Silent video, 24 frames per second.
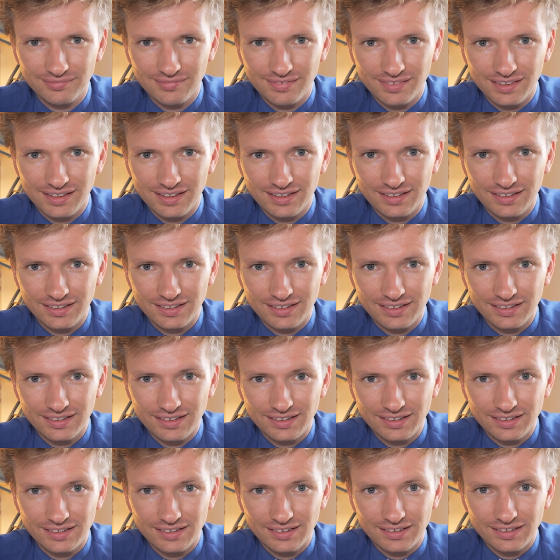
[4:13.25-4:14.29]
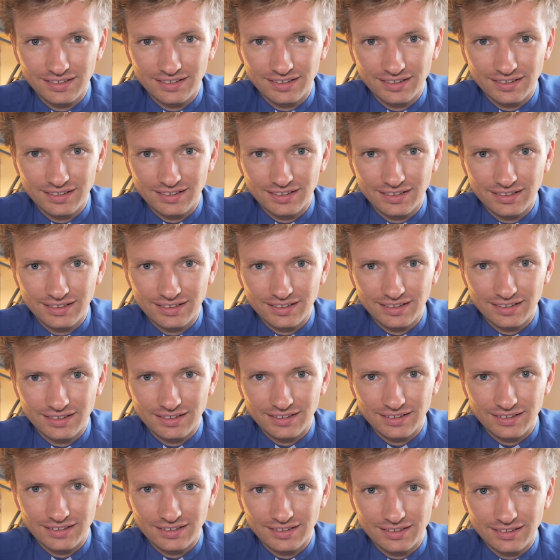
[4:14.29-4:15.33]

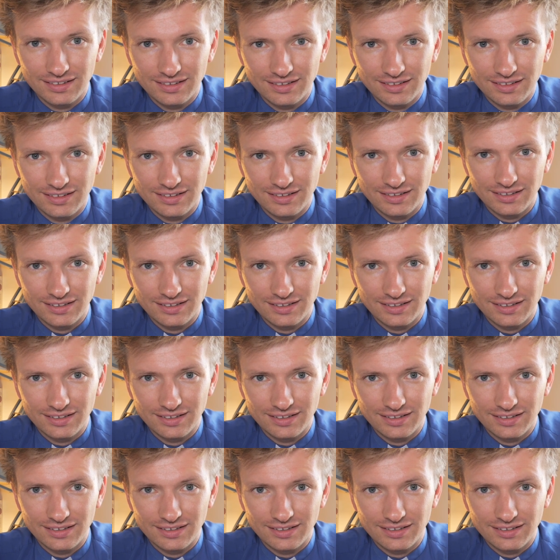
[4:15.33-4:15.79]
Nobody speaks.